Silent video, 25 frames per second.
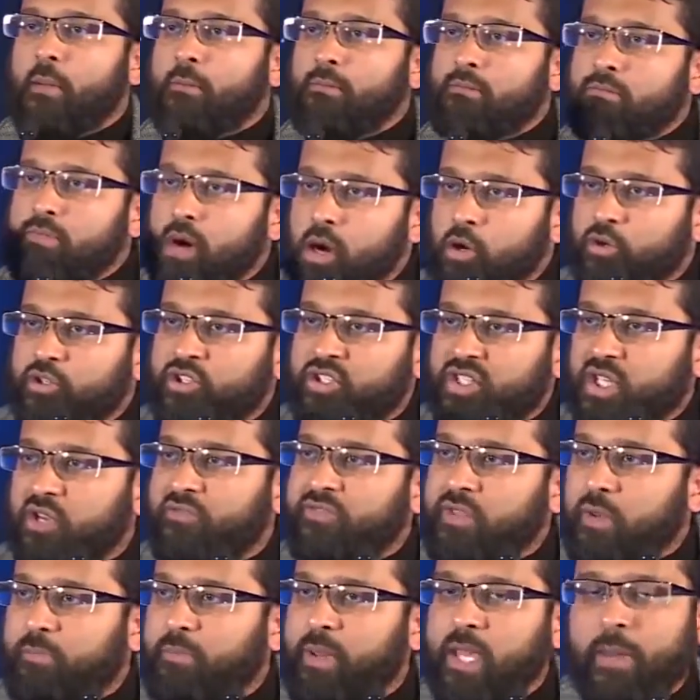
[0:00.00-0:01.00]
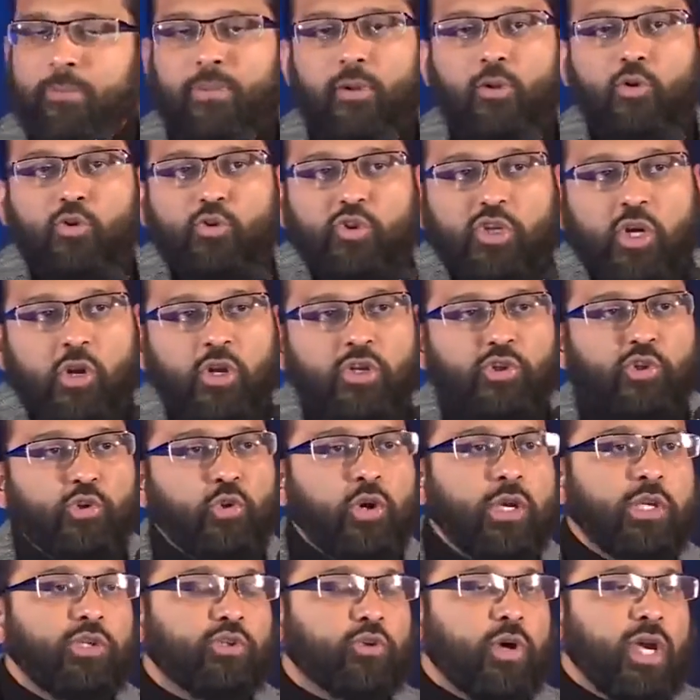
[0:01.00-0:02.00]
most of the people who joined
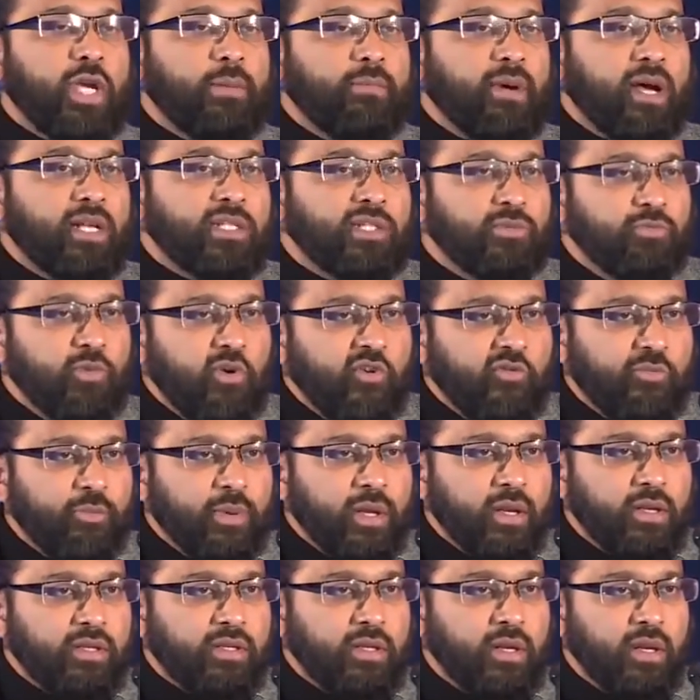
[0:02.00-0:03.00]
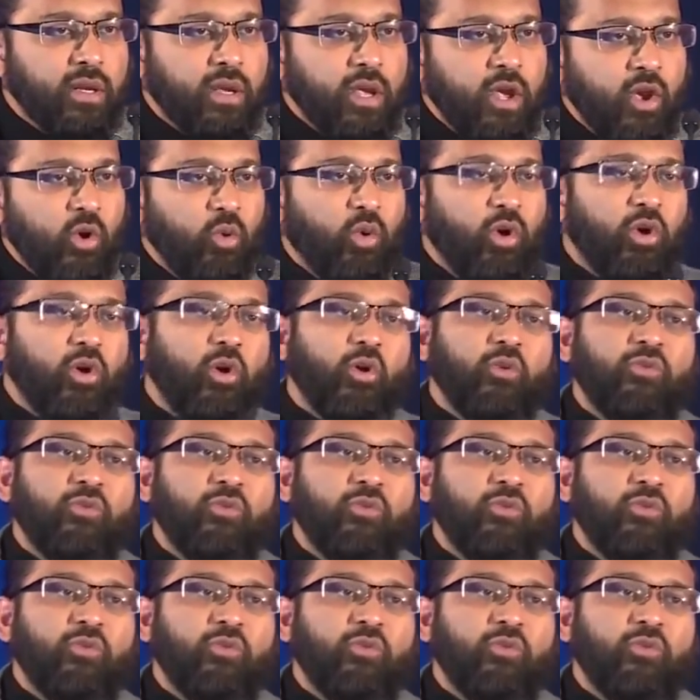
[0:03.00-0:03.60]
Juhayman's movement were